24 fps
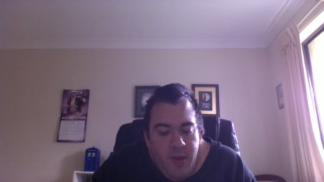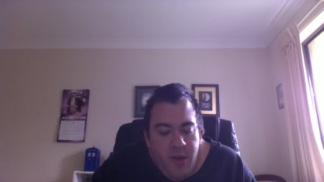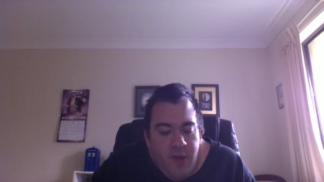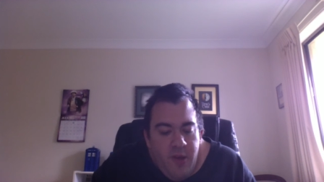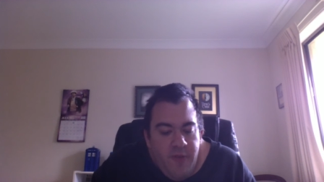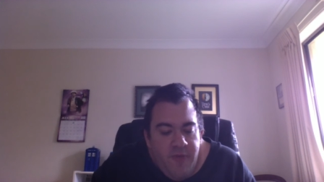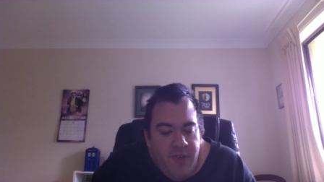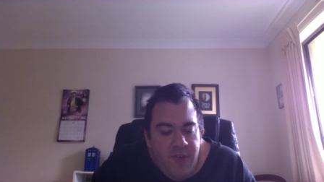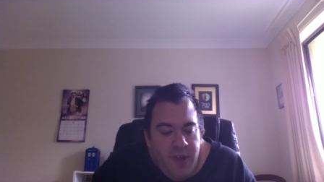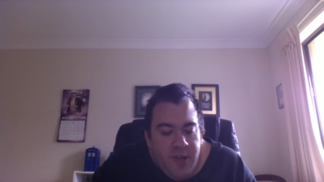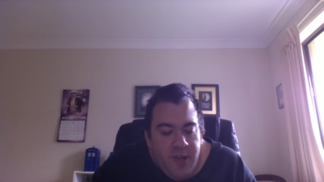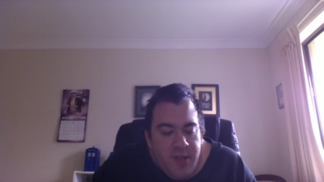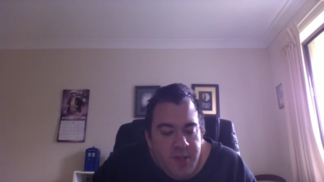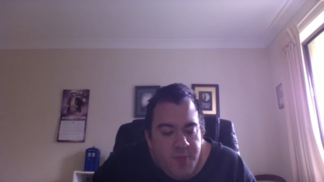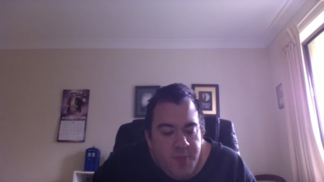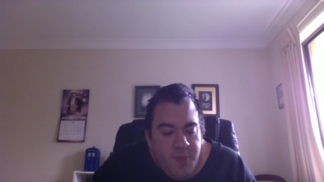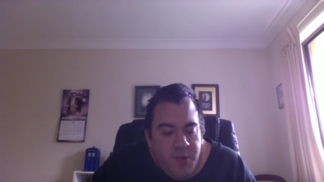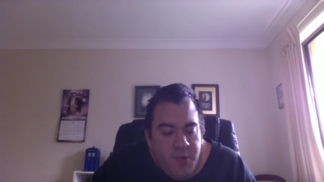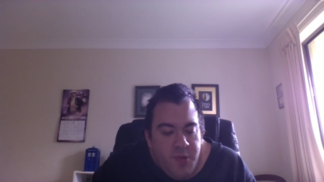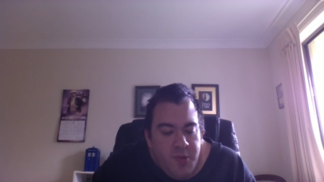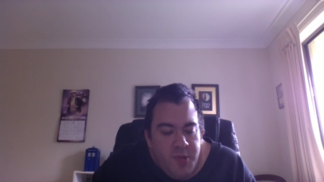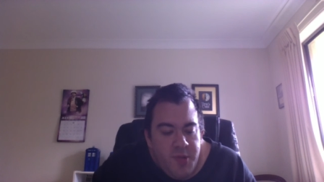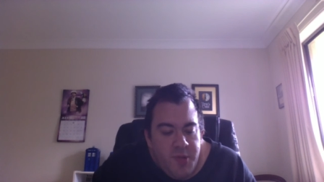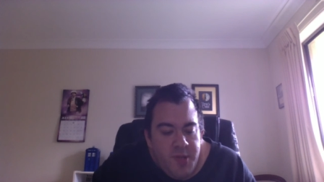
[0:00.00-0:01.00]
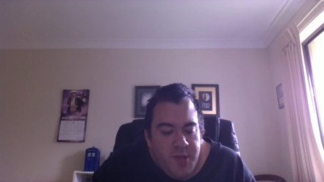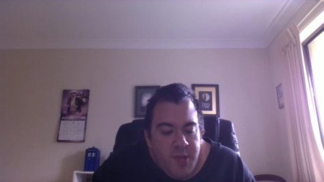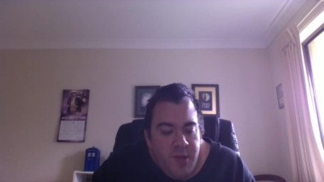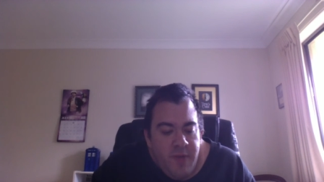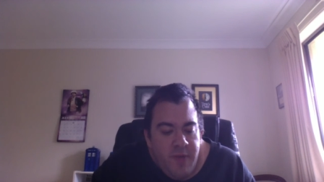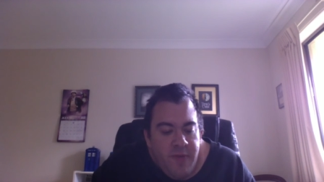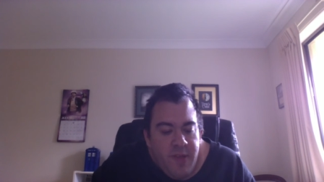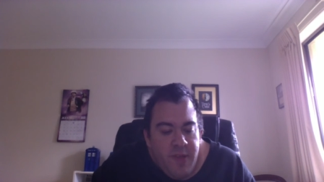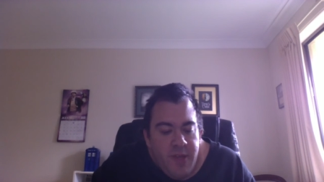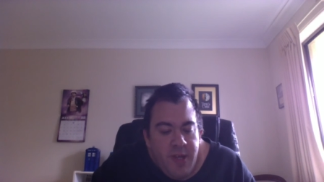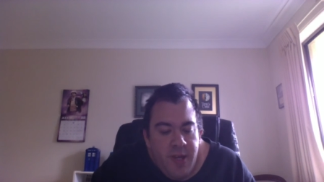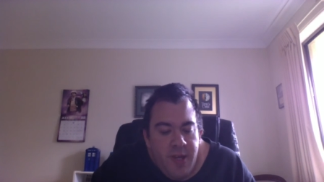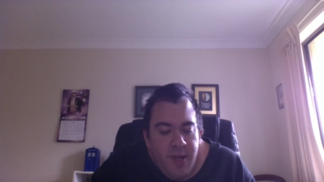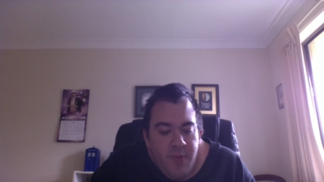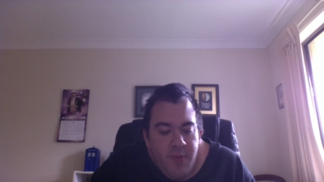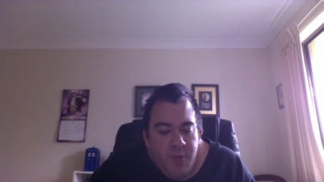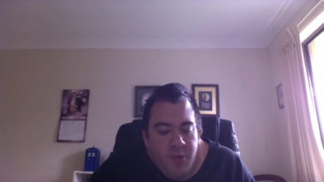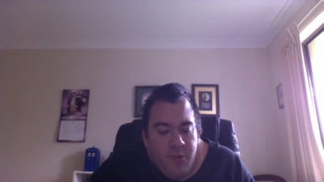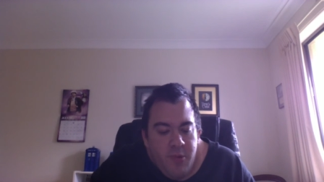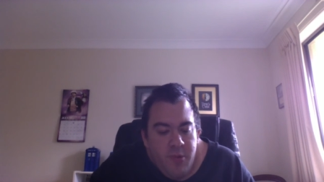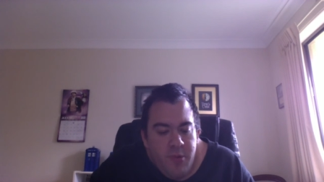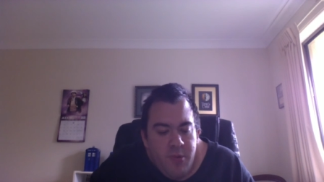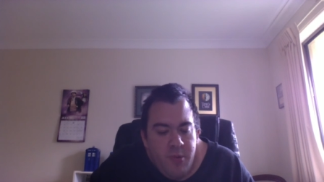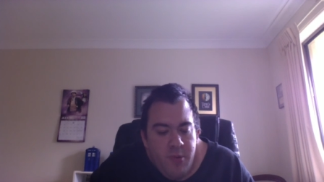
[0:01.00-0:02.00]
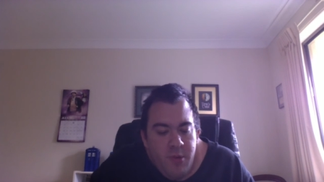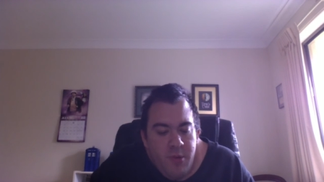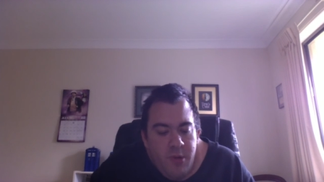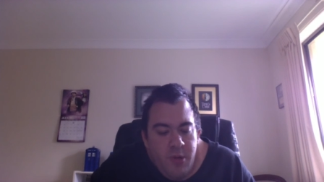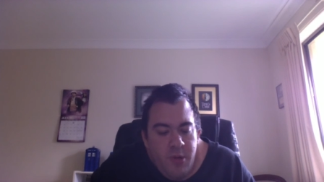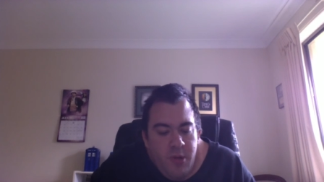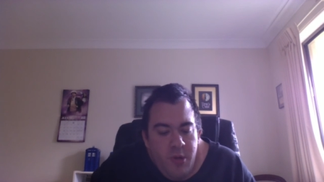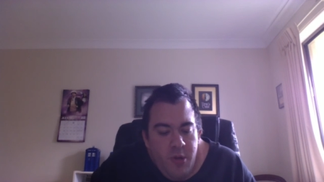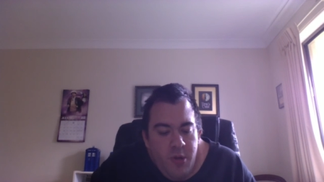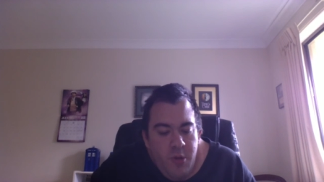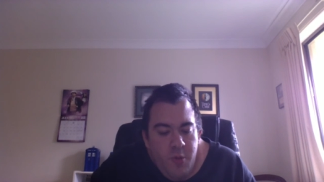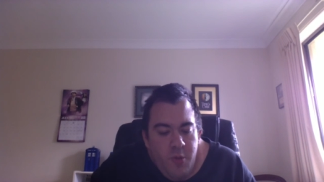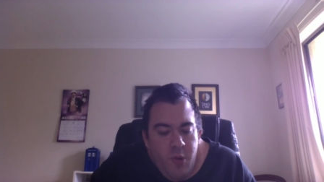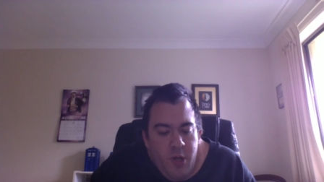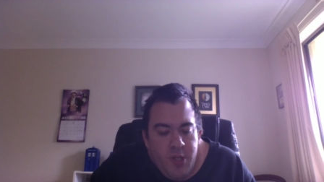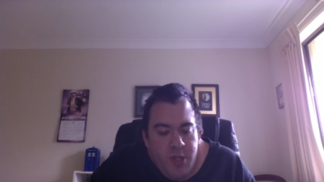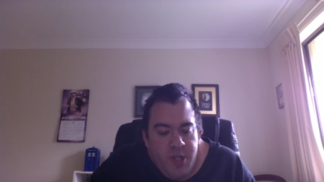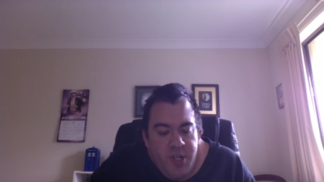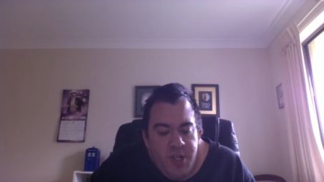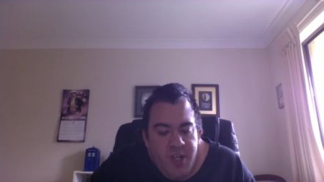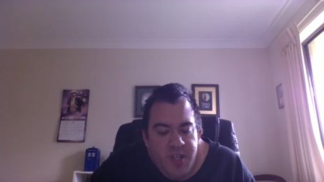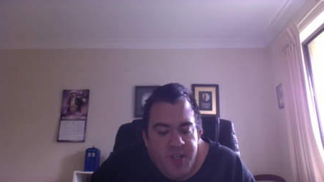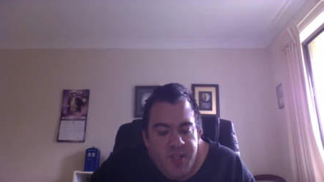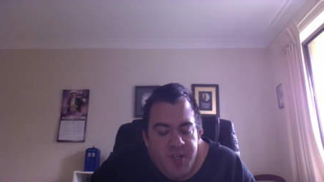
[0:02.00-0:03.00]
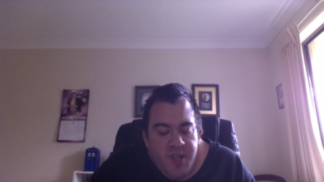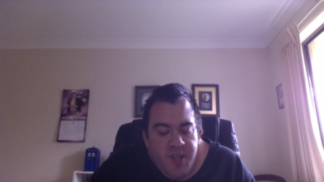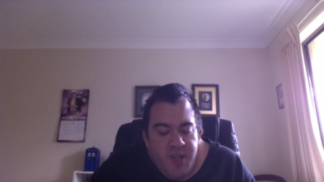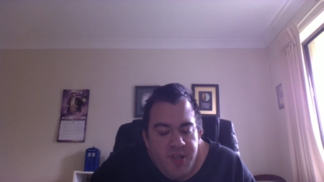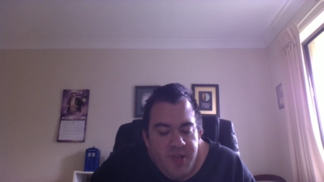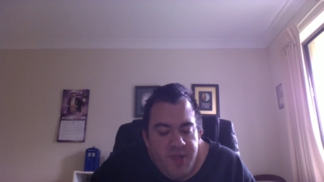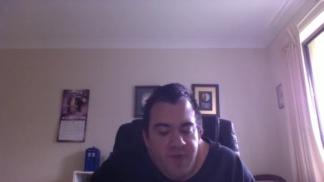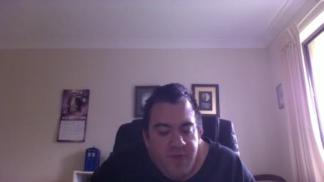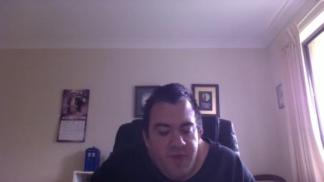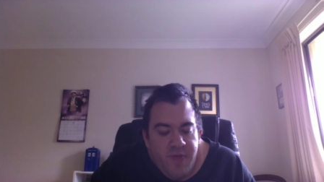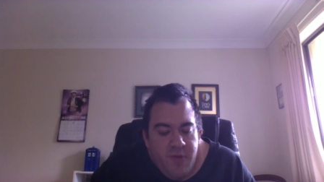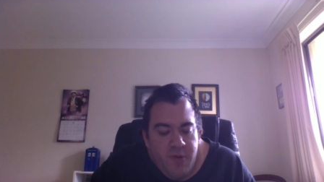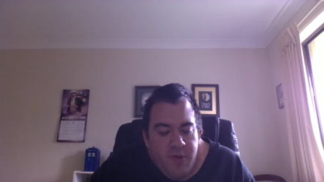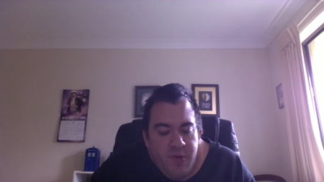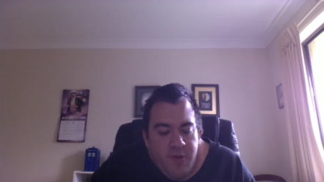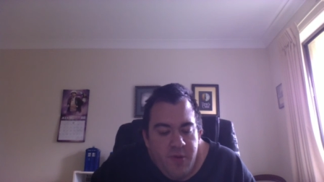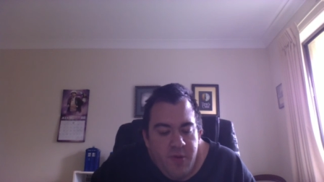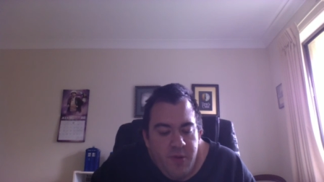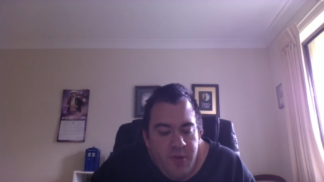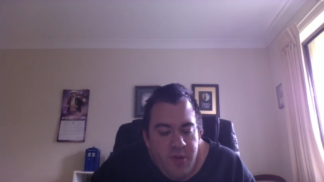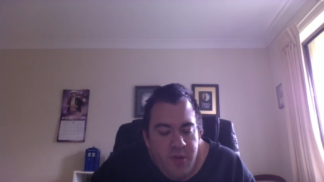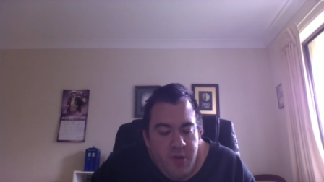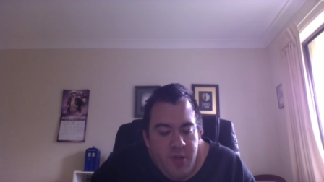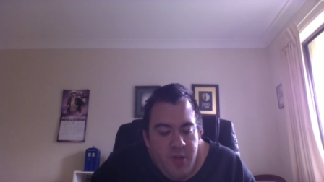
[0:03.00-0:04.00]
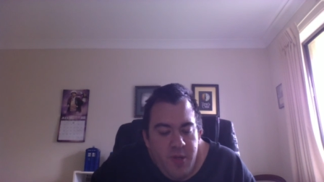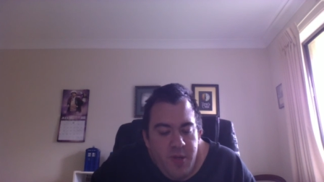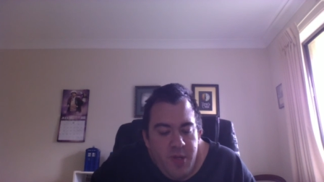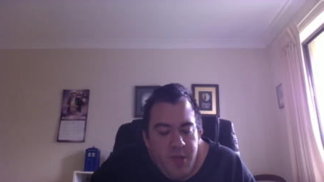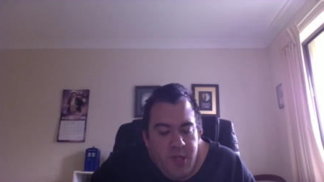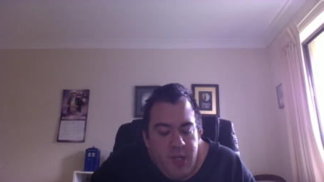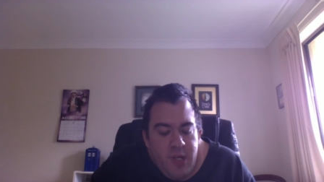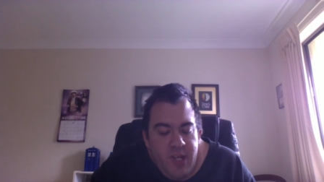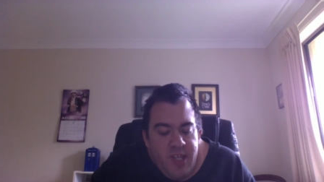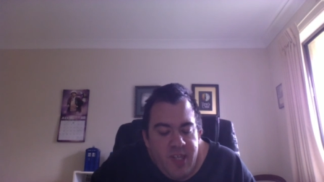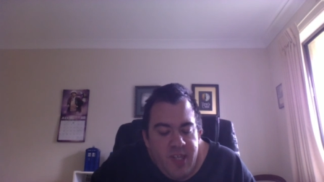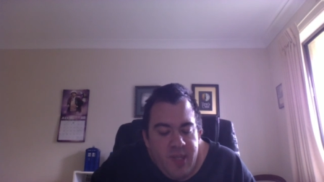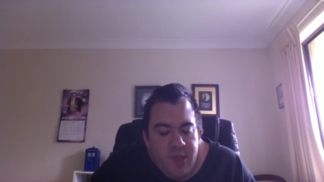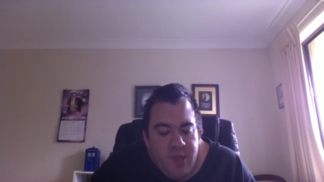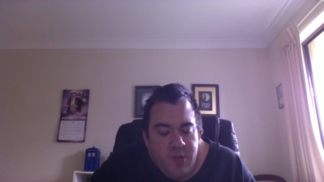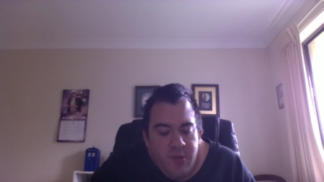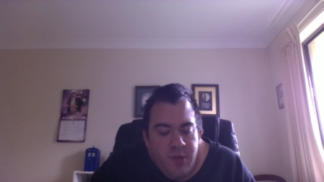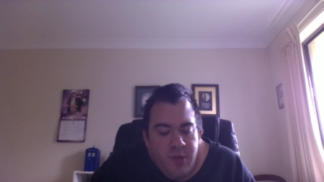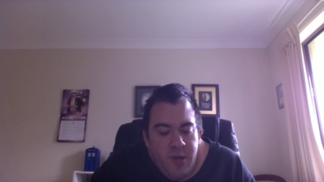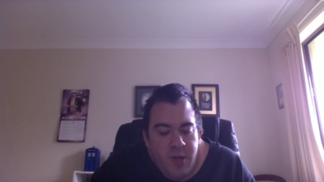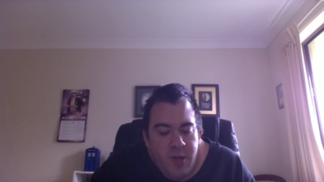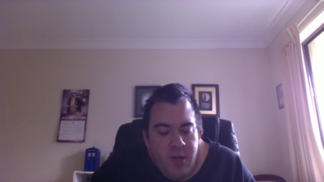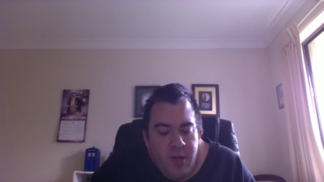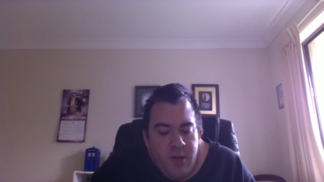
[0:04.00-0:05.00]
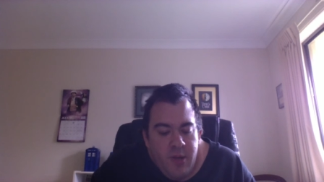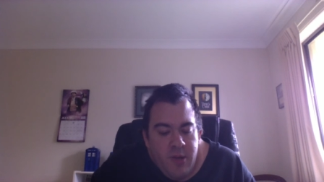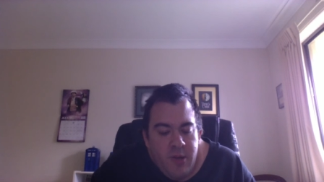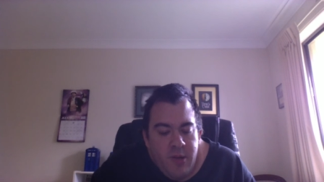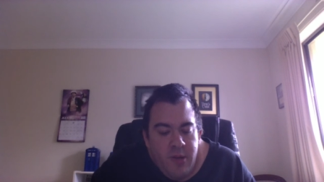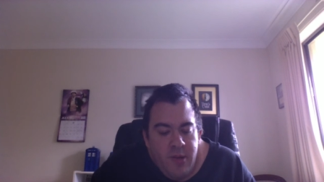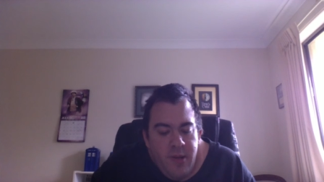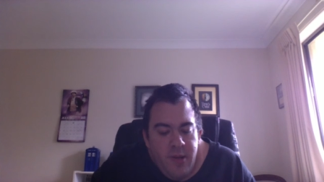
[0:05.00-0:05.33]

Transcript: Her fingers paused over the keyboard. What should I search for? Chase thought hard.